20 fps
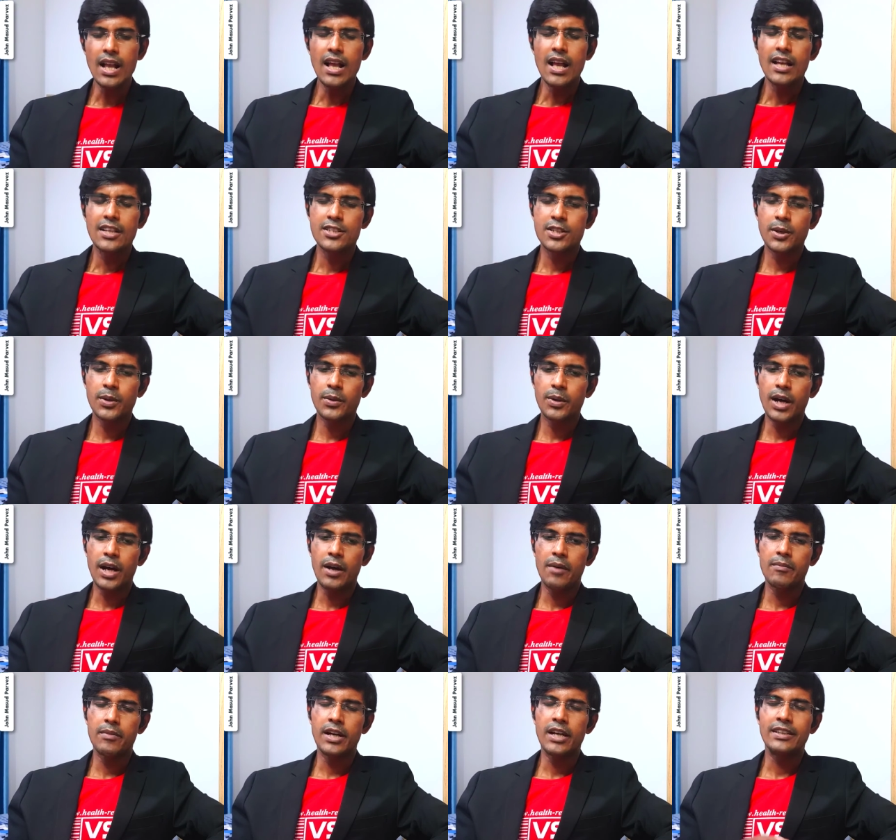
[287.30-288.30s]
So
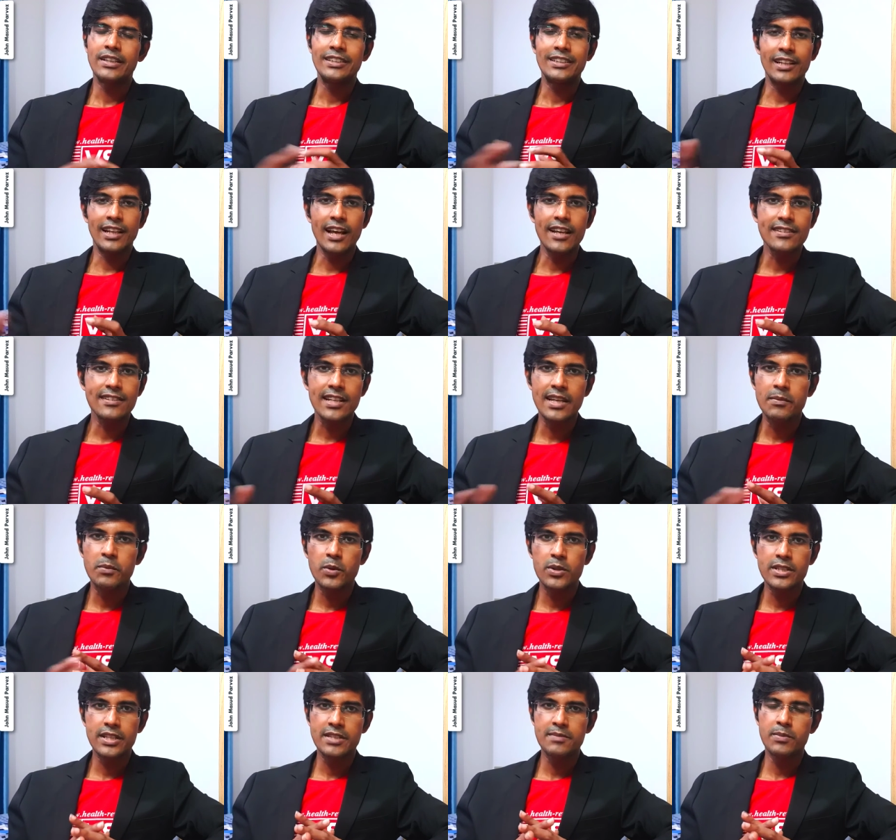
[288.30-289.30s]
the last type
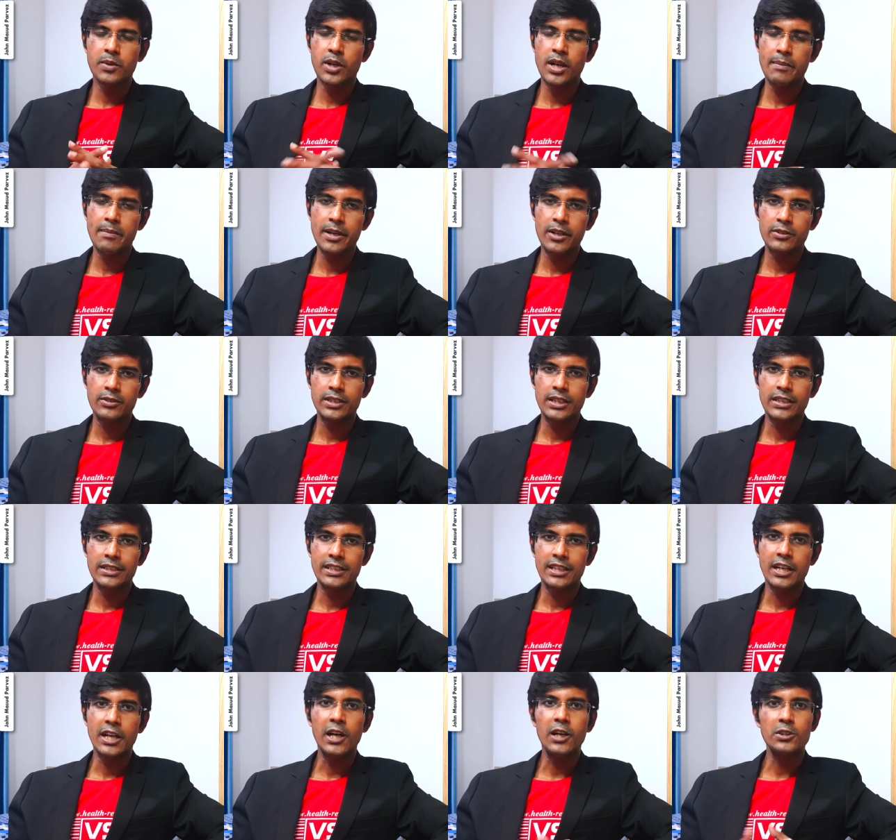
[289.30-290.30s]
is more about
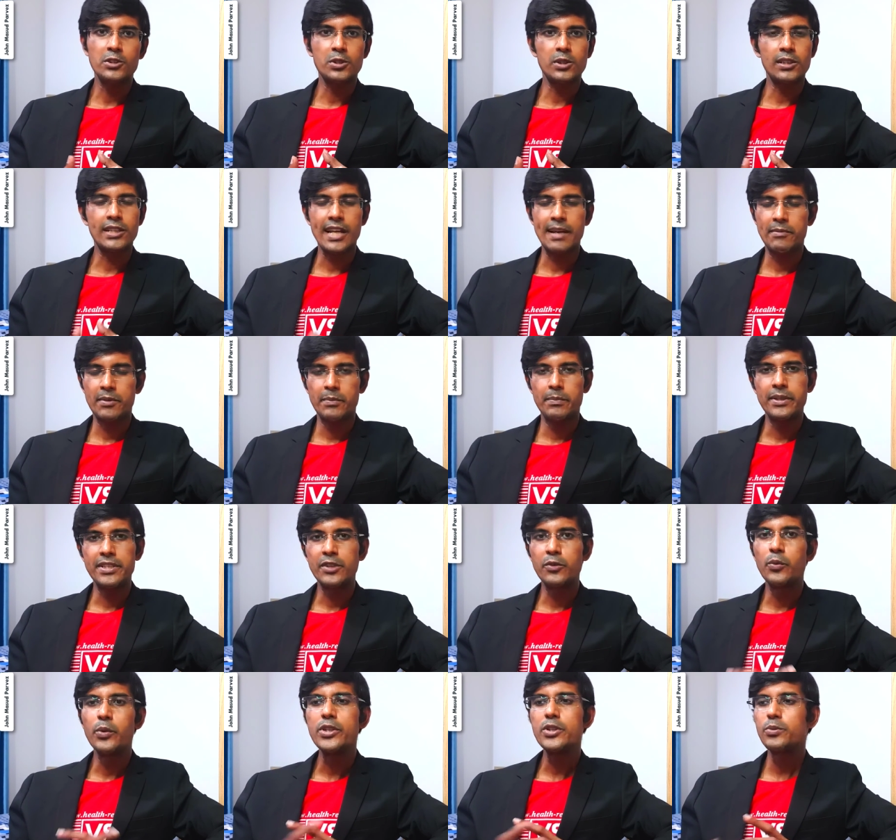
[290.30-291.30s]
the cultural type of
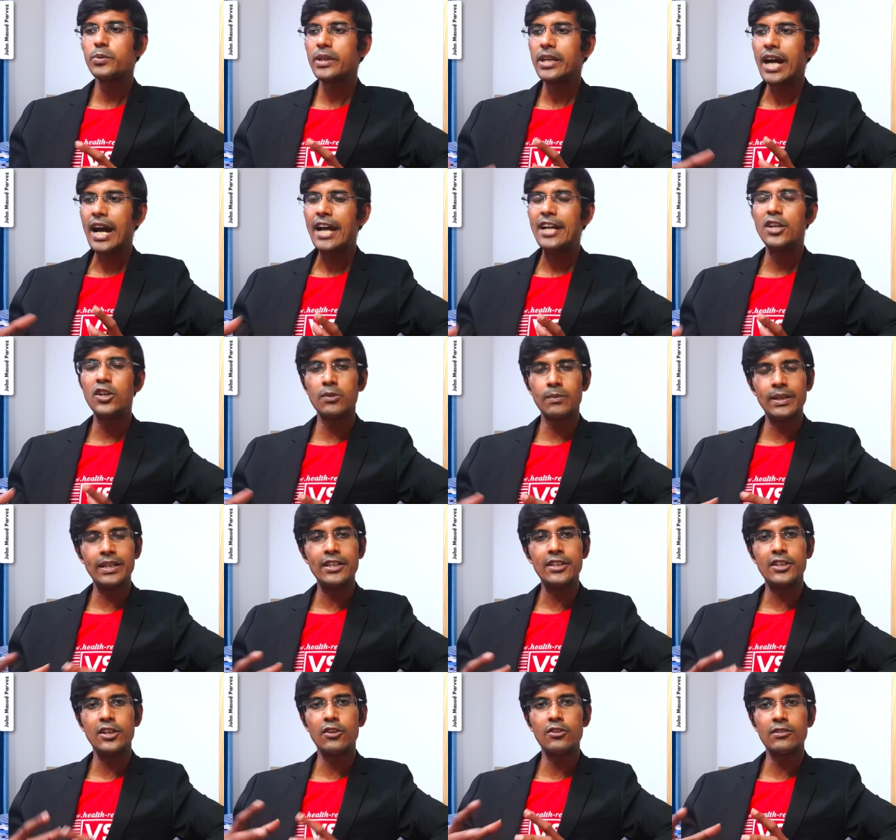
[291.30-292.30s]
meeting, which I normally
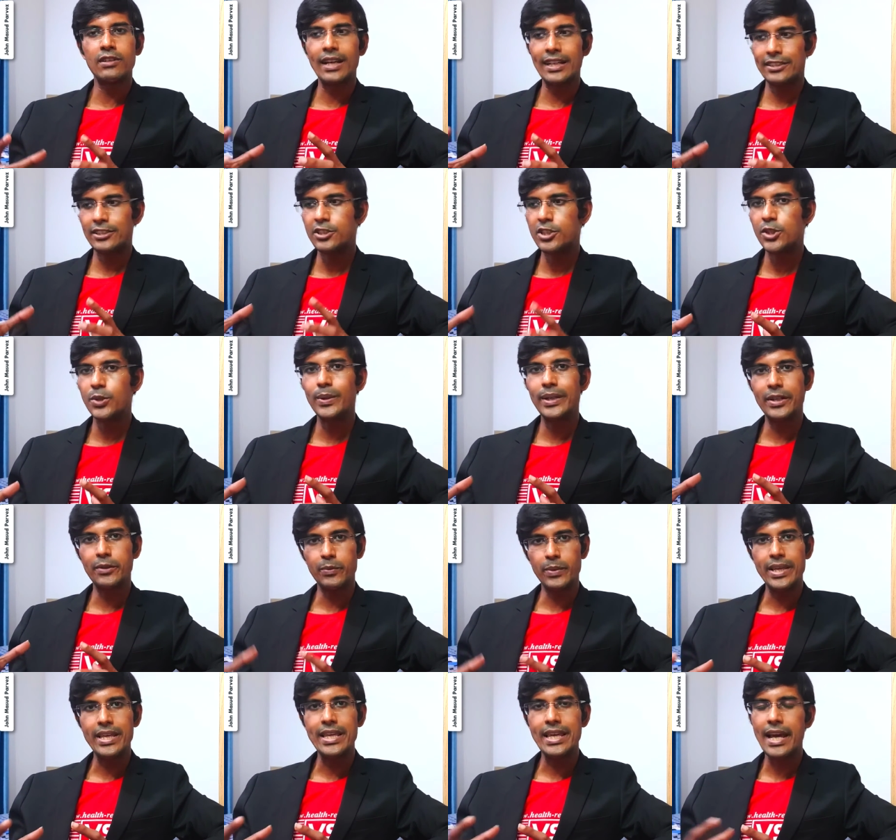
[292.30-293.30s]
don't like to do in the
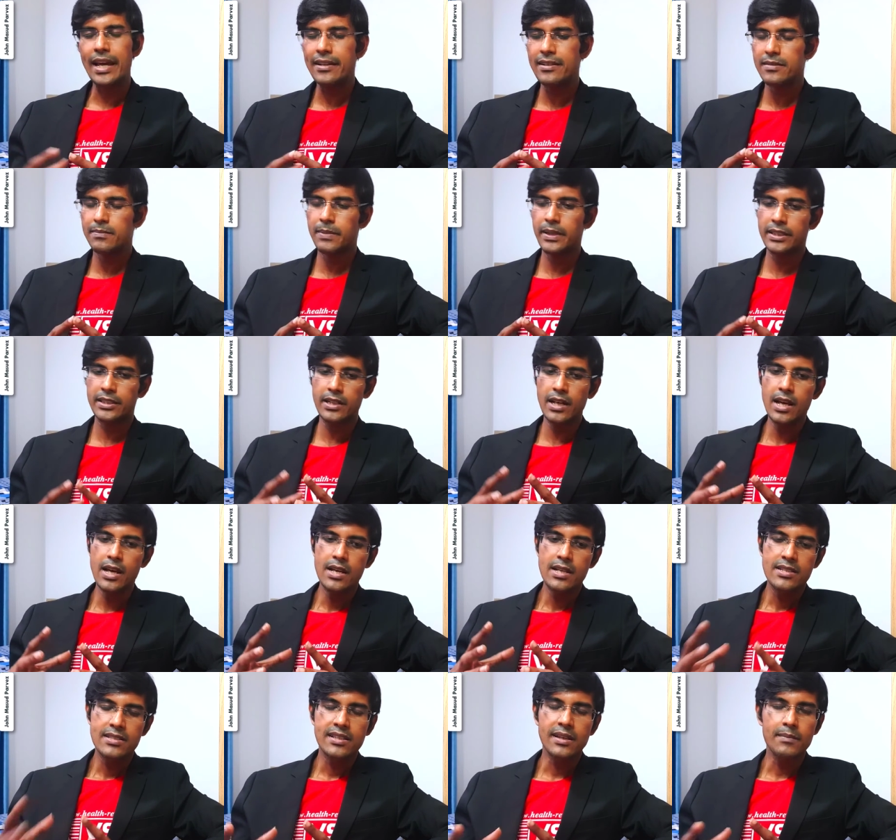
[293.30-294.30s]
weekends, but
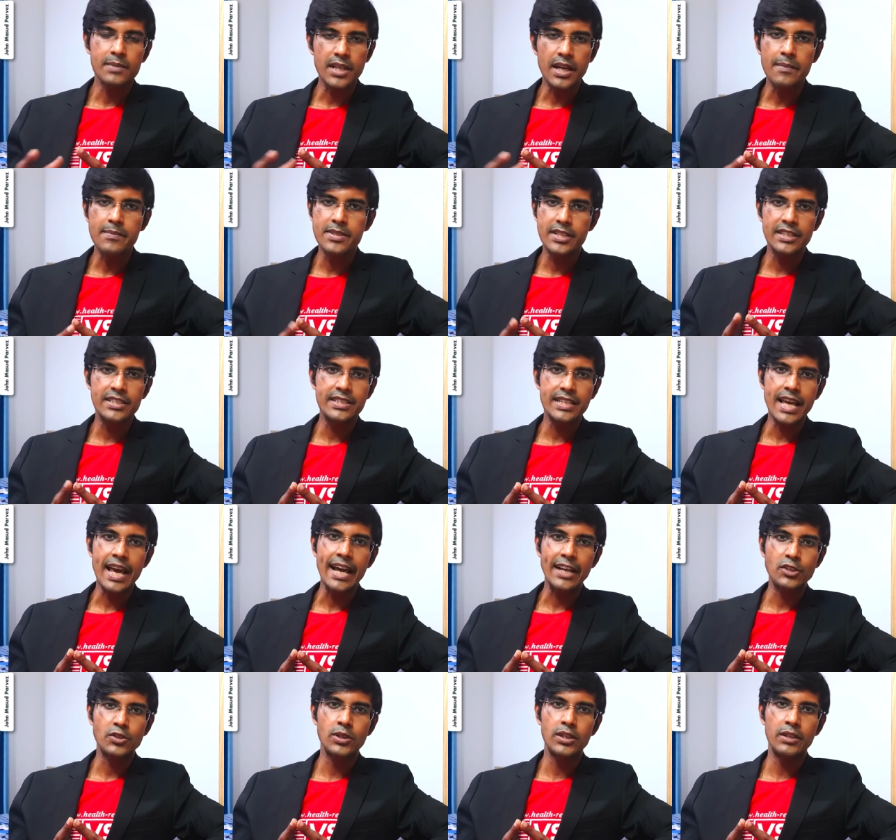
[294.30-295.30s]
sometimes it's
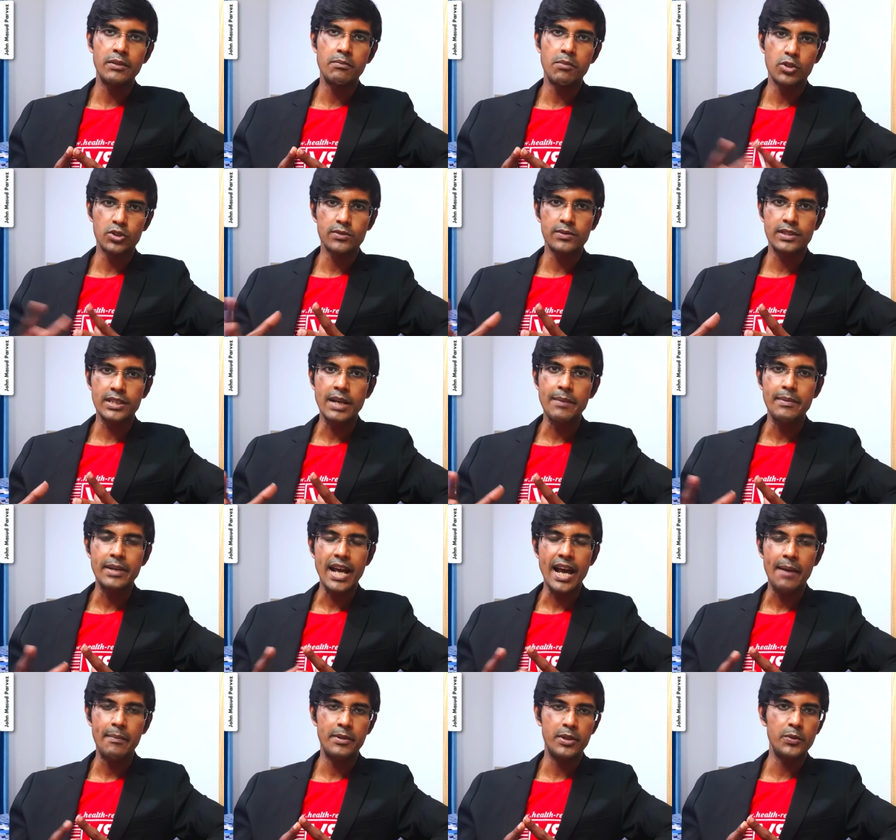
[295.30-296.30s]
actually most of the time it
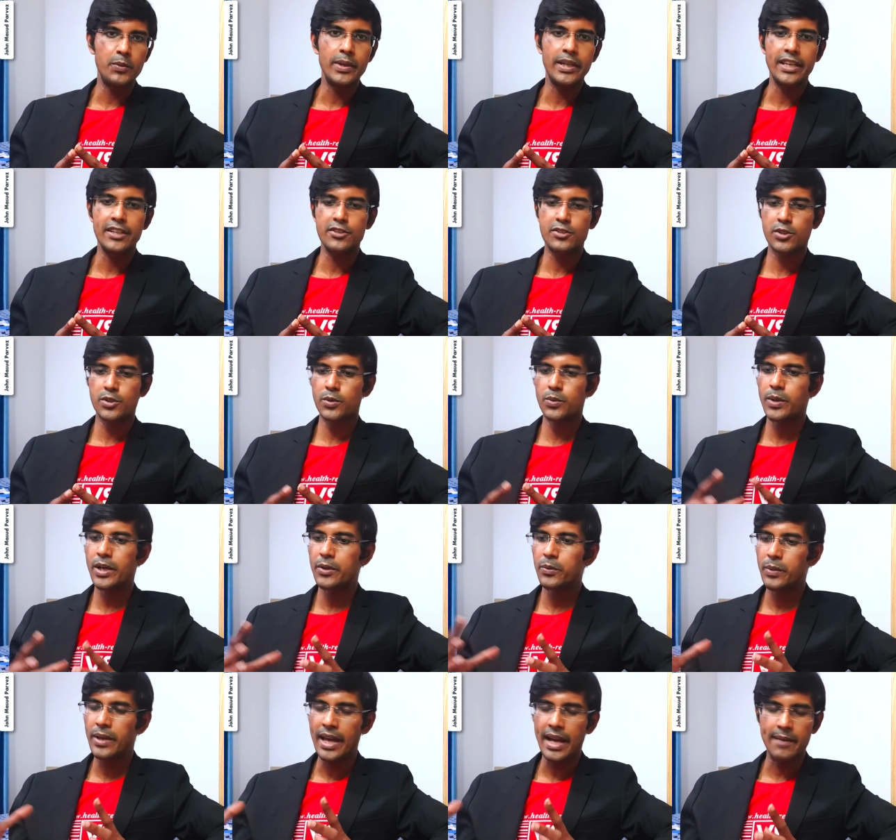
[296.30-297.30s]
happens on the weekends too,
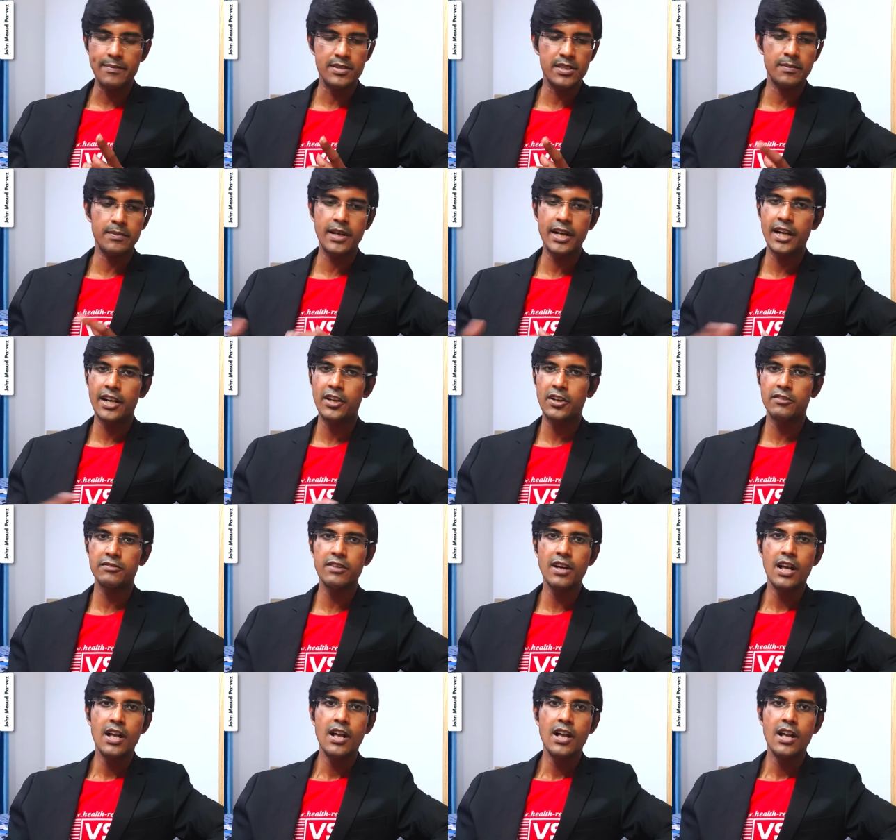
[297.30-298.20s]
when we have some kind of